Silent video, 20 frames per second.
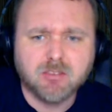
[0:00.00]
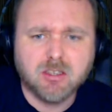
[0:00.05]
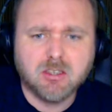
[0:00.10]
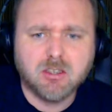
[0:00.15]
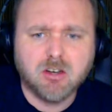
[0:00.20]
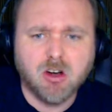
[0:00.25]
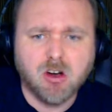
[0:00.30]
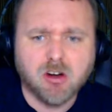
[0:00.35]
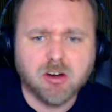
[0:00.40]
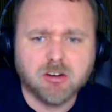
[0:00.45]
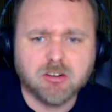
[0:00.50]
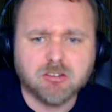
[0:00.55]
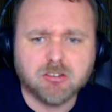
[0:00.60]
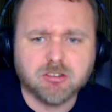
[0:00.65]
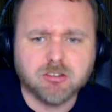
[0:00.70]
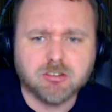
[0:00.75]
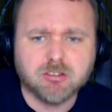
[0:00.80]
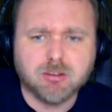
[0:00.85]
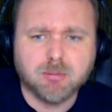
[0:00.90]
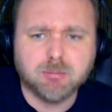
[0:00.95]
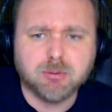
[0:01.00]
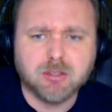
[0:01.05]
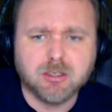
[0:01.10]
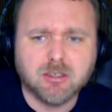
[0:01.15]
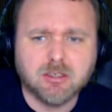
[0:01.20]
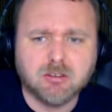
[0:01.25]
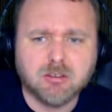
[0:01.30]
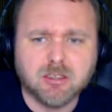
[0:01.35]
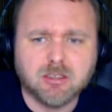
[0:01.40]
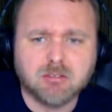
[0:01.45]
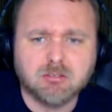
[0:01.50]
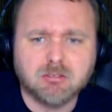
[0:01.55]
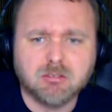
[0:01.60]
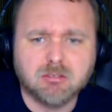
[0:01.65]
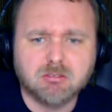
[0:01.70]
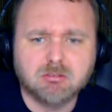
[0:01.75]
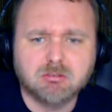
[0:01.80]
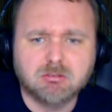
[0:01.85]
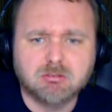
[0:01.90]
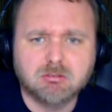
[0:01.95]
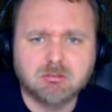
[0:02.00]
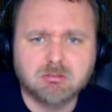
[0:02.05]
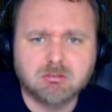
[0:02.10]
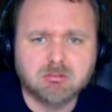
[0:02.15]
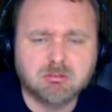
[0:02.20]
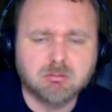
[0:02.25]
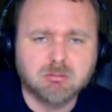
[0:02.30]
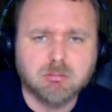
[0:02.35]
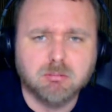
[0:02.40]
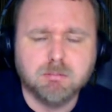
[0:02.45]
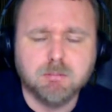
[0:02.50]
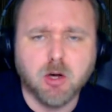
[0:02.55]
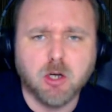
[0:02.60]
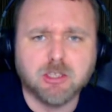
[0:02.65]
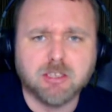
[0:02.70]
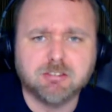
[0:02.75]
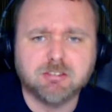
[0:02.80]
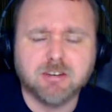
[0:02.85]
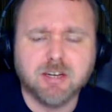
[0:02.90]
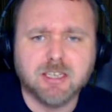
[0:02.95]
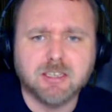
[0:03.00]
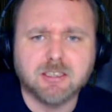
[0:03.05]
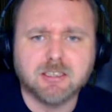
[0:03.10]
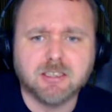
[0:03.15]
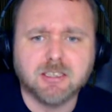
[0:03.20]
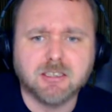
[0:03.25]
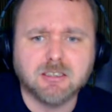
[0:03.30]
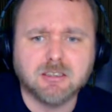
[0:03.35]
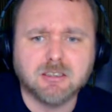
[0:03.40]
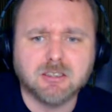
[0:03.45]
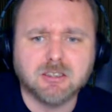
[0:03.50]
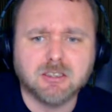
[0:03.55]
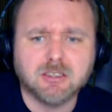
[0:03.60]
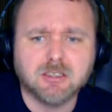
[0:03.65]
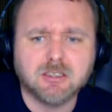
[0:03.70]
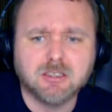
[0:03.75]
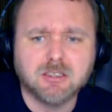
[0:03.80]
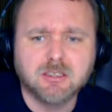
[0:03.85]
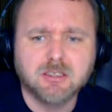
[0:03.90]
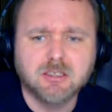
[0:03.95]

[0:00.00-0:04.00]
cards or something that modified things?